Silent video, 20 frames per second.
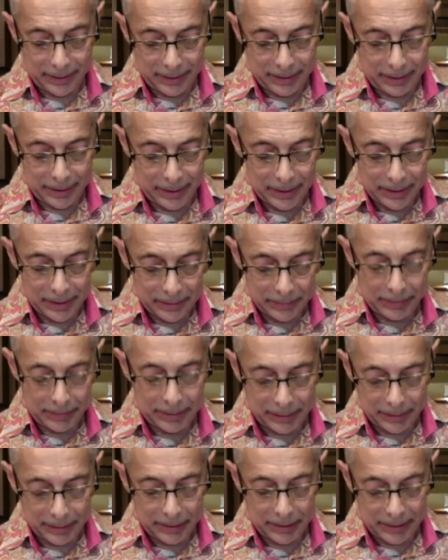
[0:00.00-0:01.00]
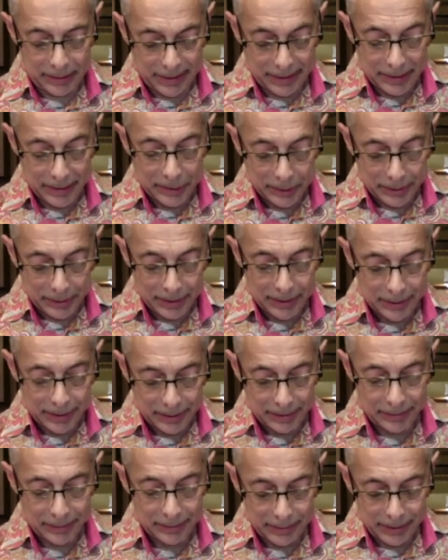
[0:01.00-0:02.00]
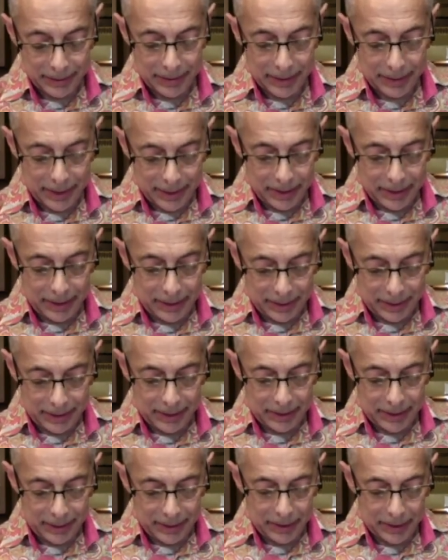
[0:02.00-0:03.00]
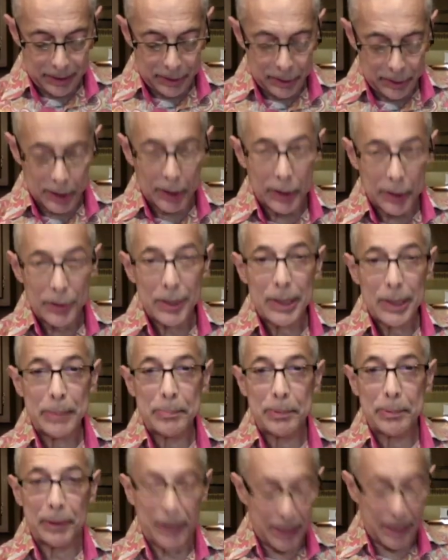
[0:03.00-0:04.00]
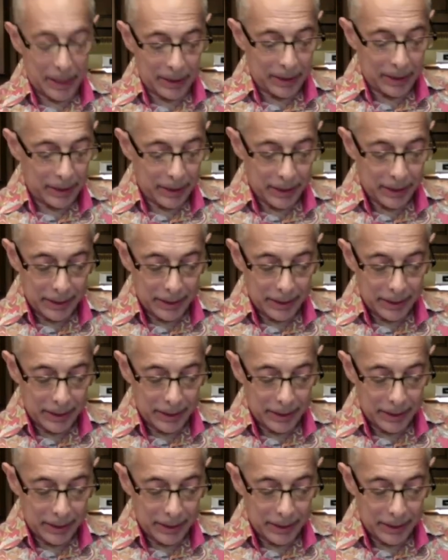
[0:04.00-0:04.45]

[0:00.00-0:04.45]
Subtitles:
This with citrus, so spring,